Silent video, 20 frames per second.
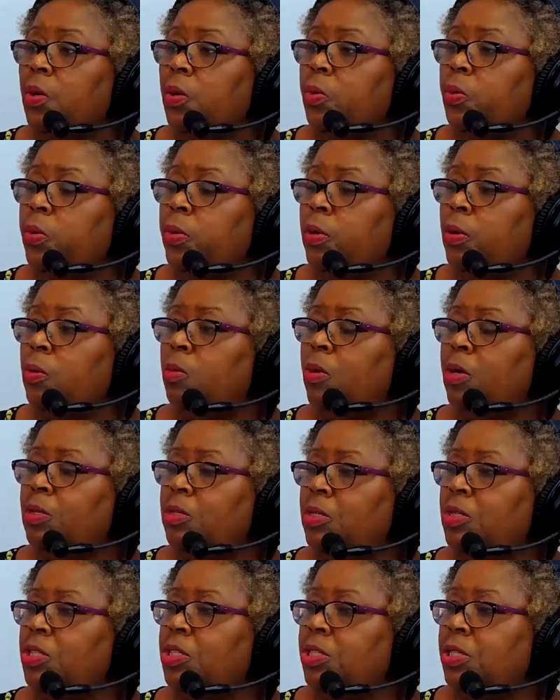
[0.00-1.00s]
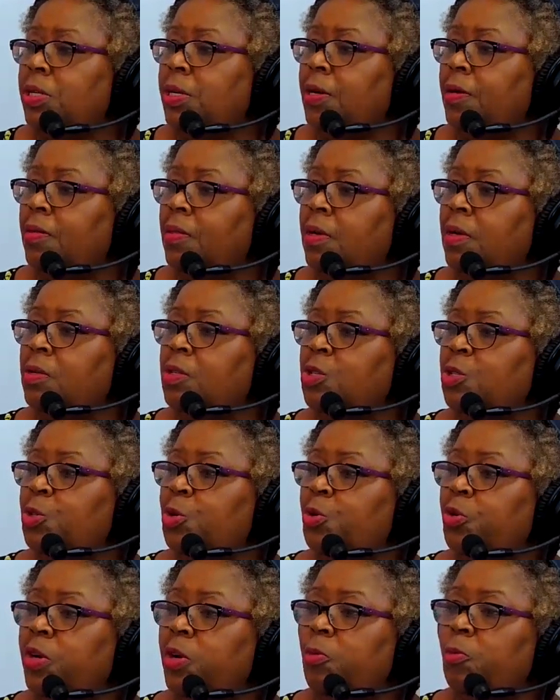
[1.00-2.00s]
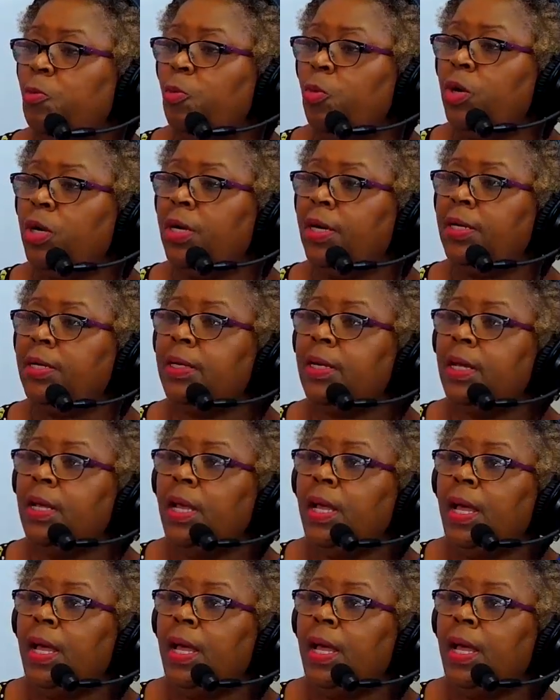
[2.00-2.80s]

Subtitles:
who are going to share their story. One,